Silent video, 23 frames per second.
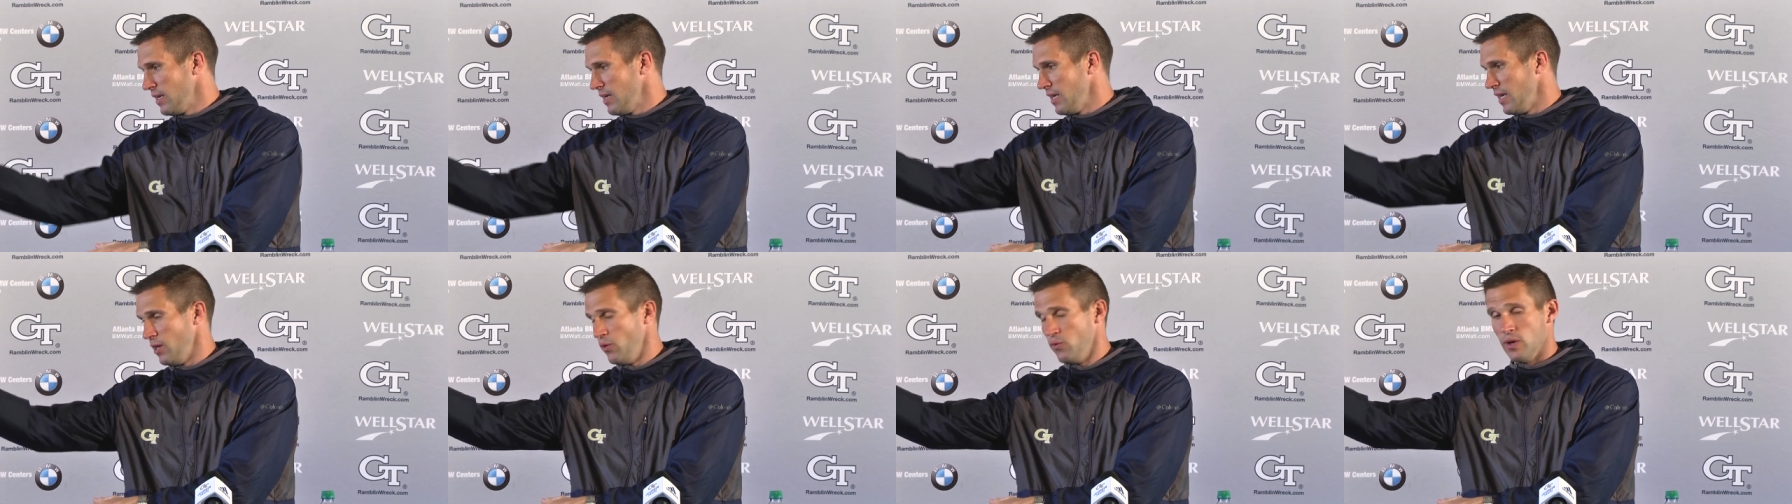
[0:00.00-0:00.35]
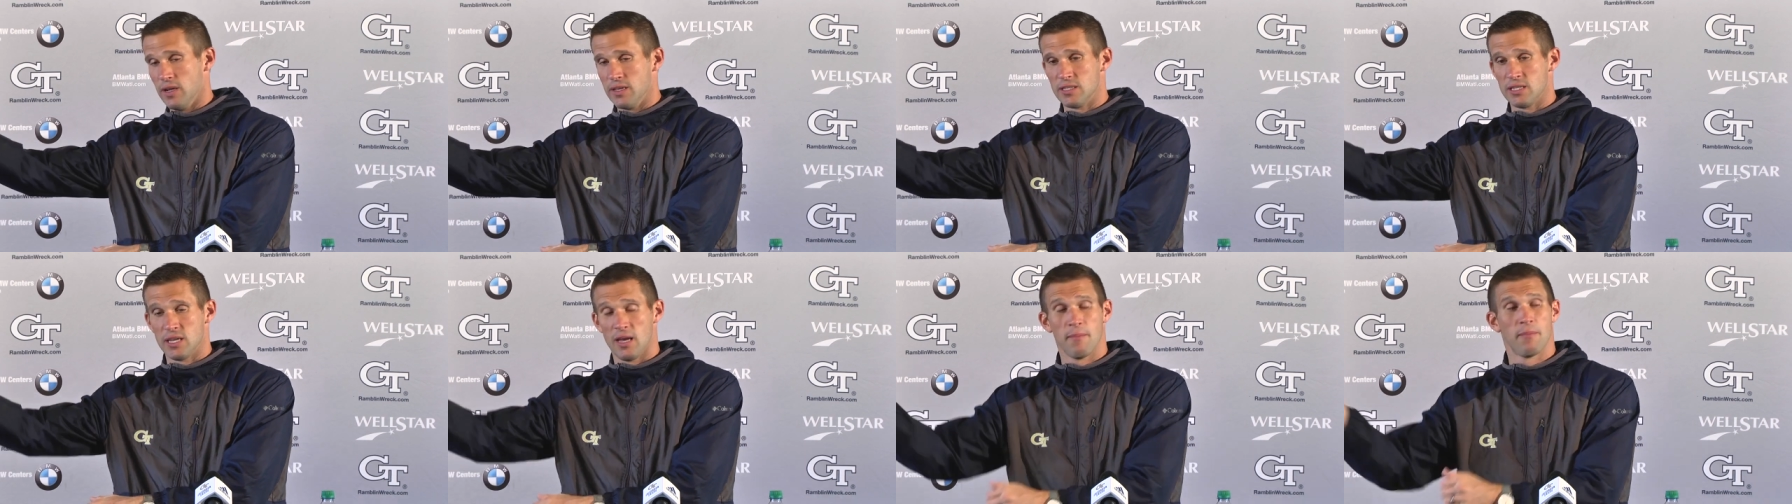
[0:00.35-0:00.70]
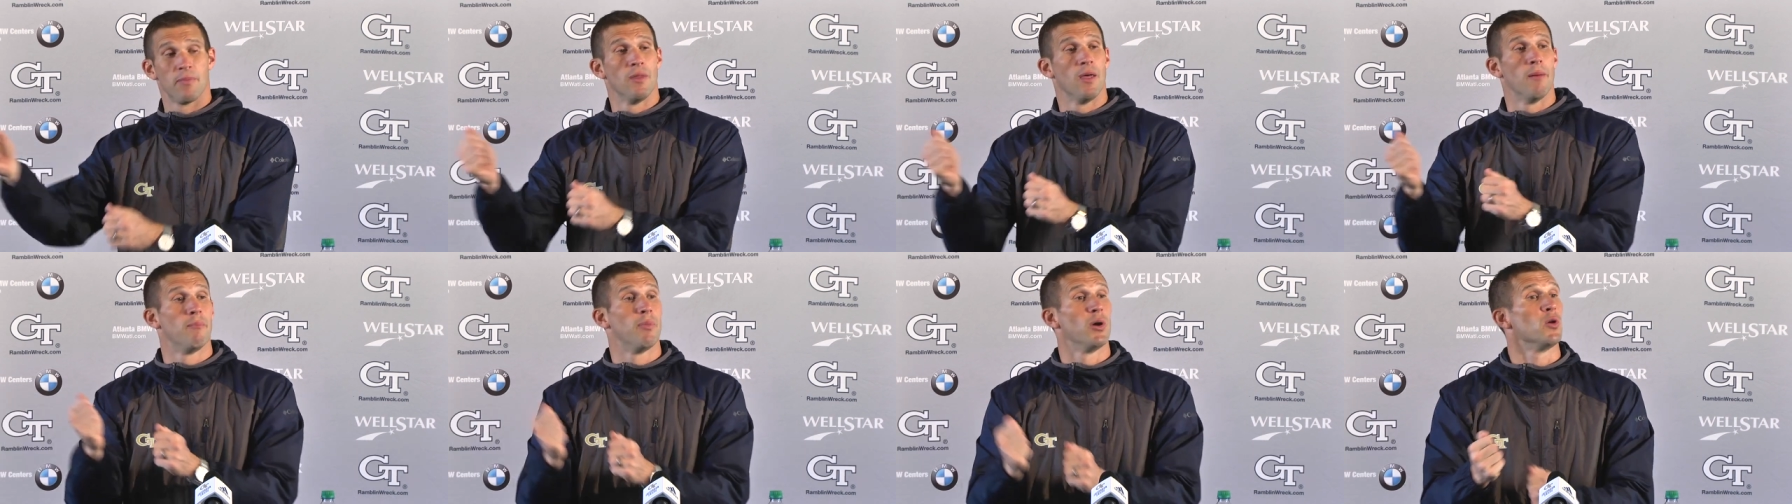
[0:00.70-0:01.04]
He runs
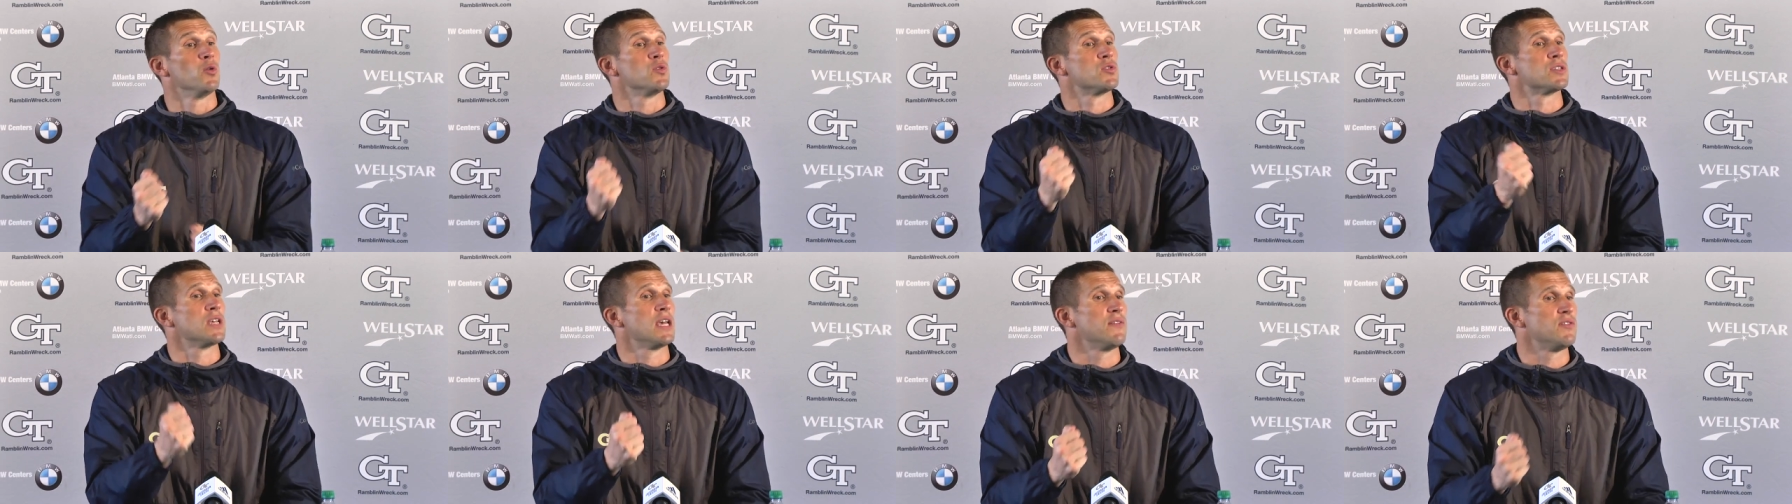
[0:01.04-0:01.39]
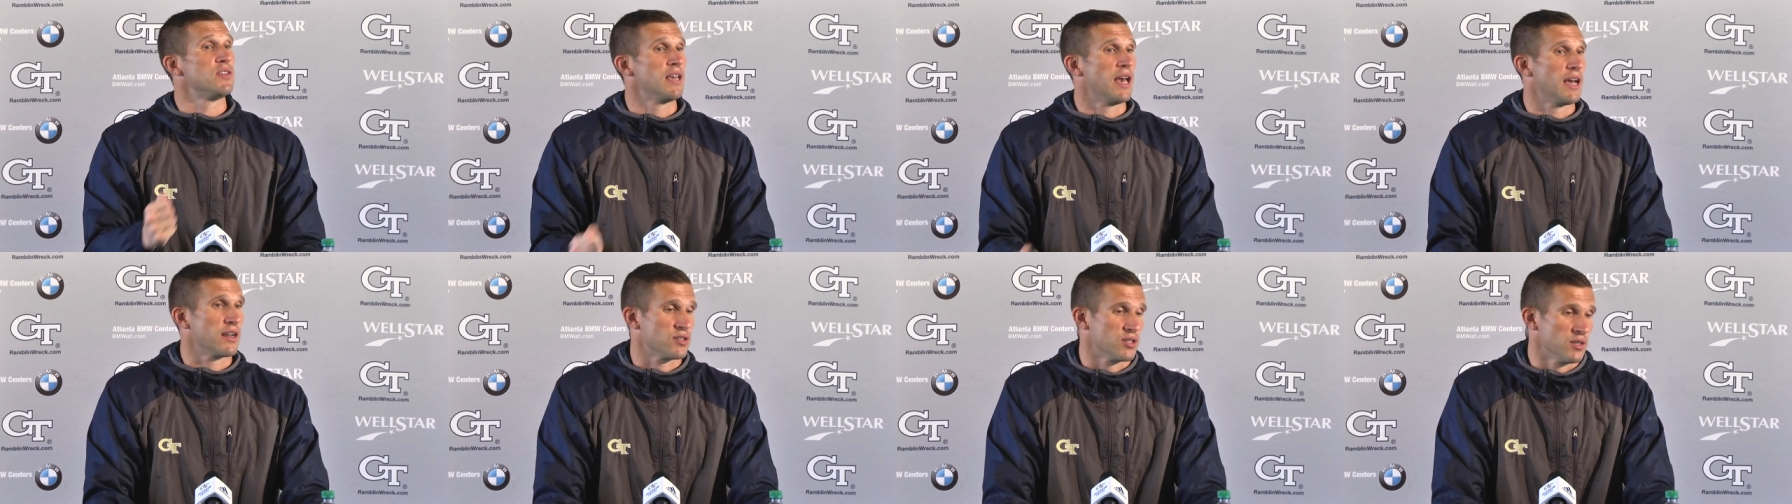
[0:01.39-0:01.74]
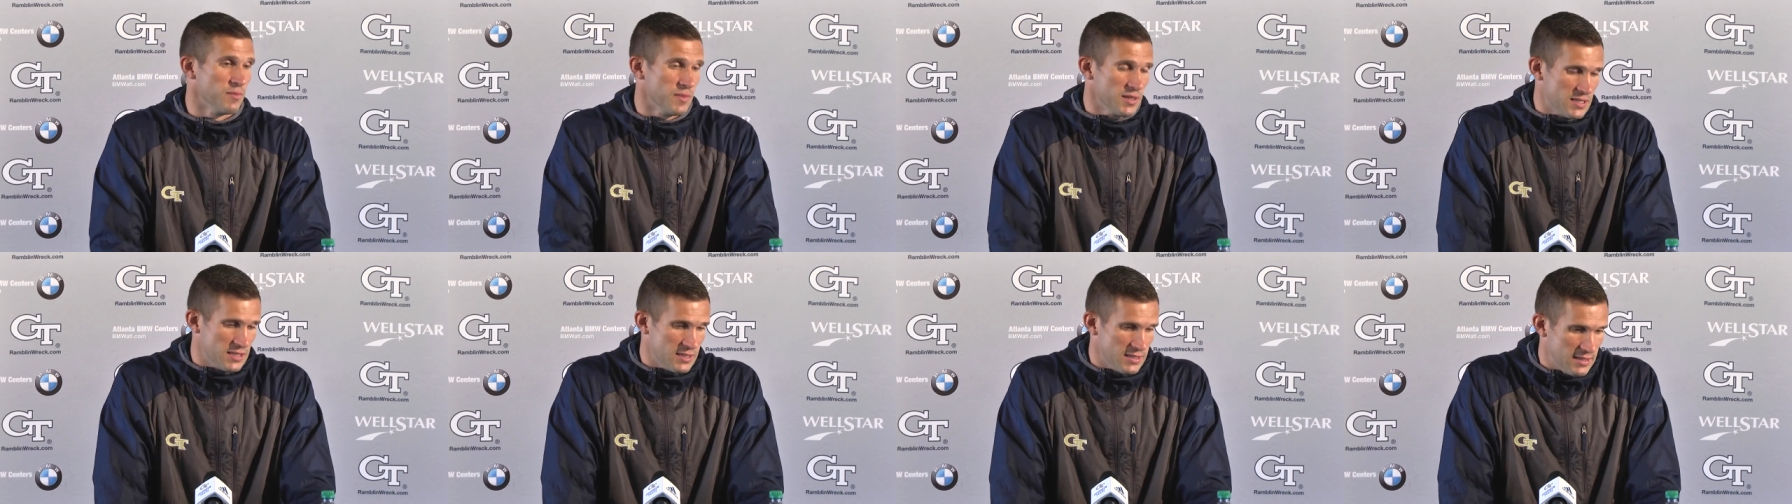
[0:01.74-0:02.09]
up. The post safety actually
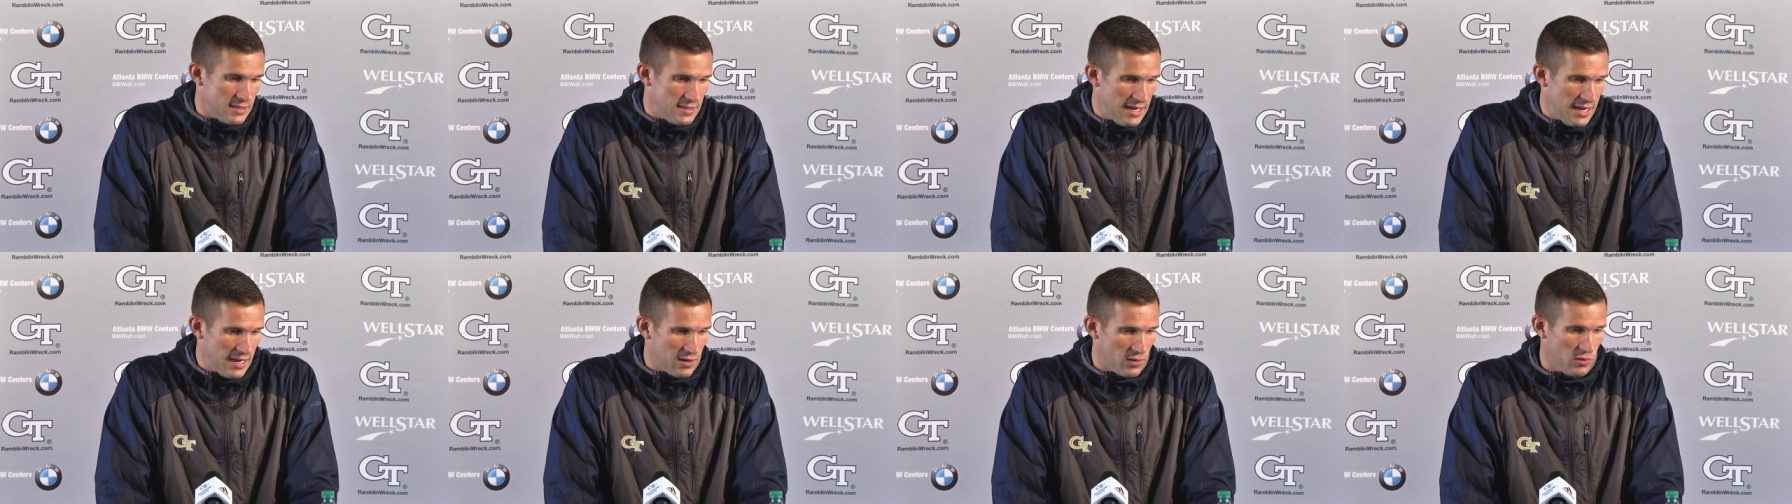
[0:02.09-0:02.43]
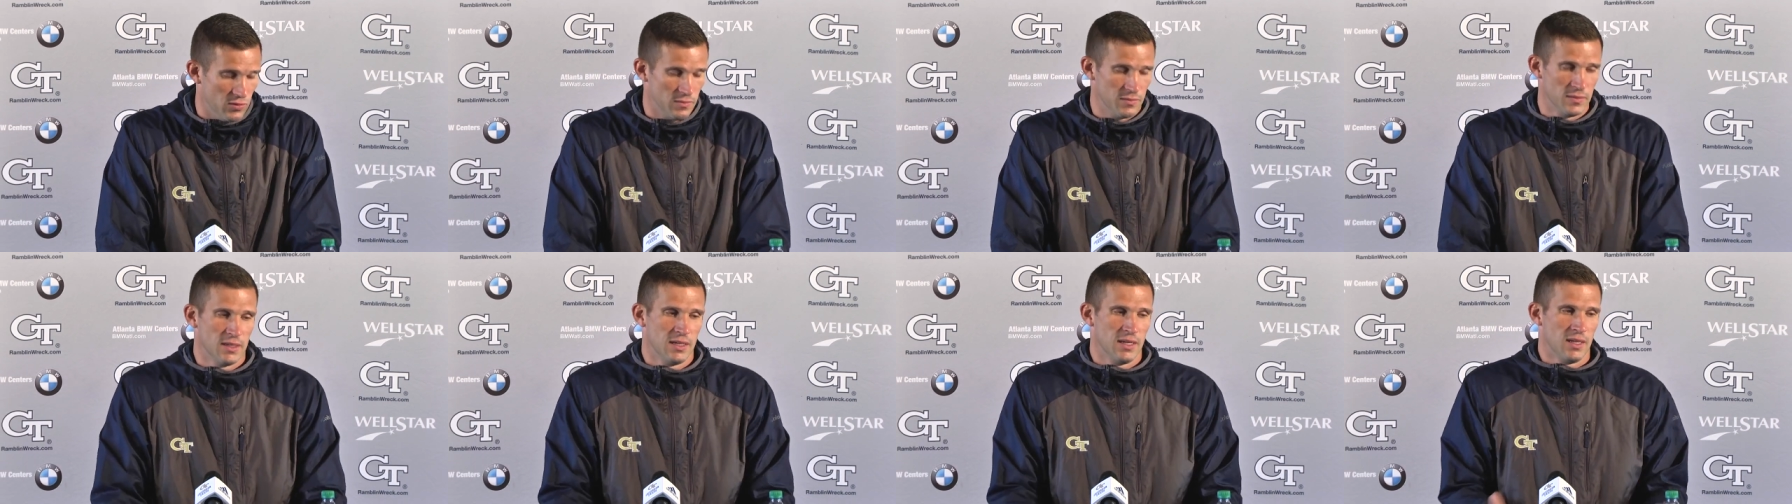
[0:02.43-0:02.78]
misses the tackle.